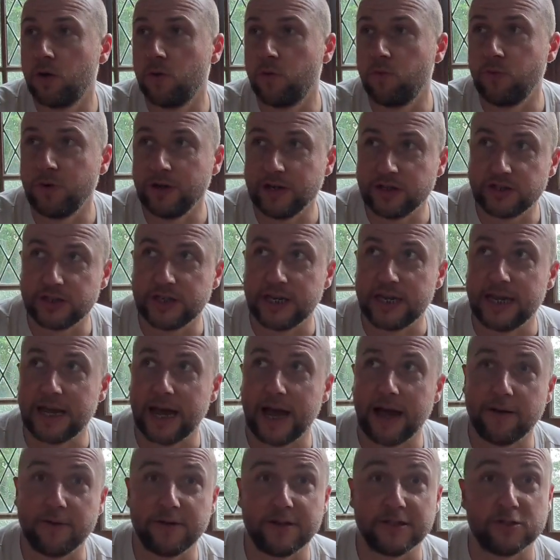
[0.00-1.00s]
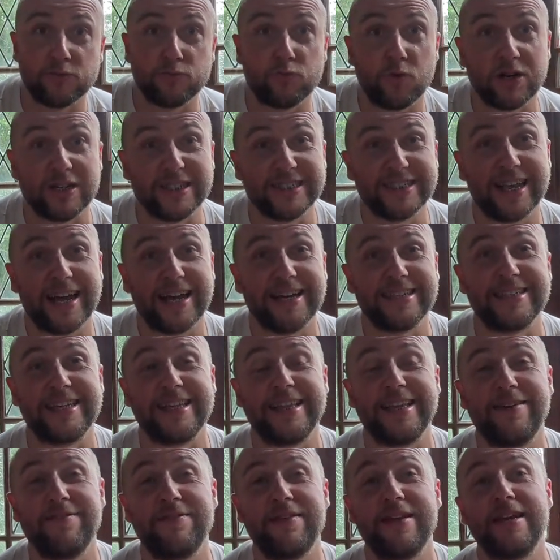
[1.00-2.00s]
We'll see what it's like to
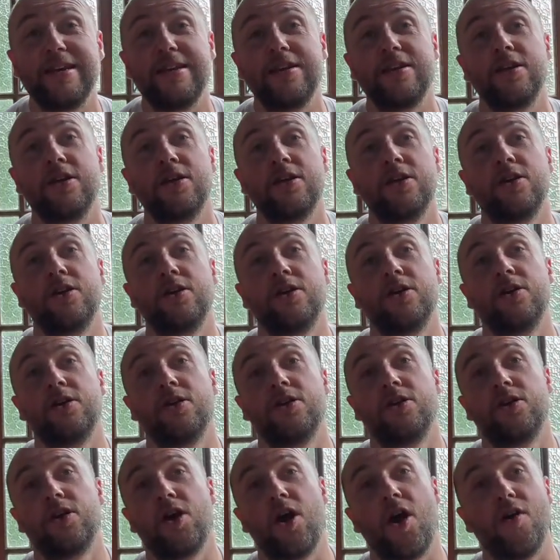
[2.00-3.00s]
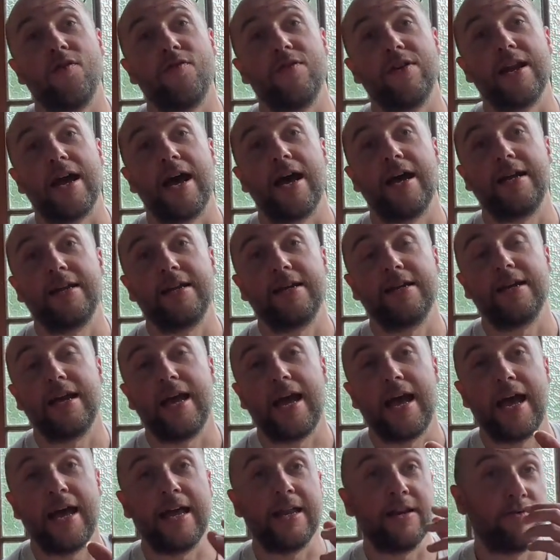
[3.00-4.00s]
live in overnight
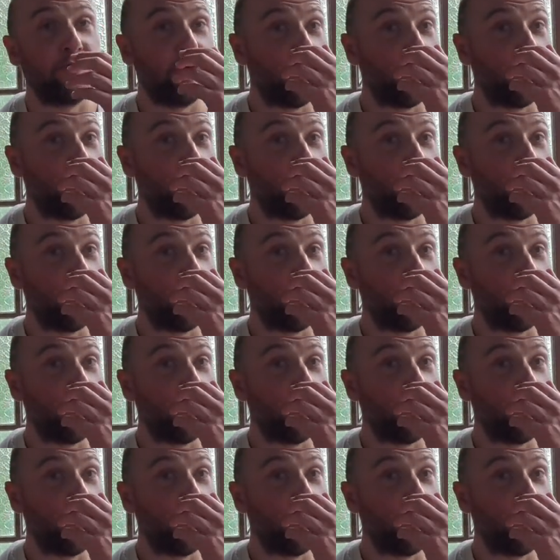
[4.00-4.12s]
and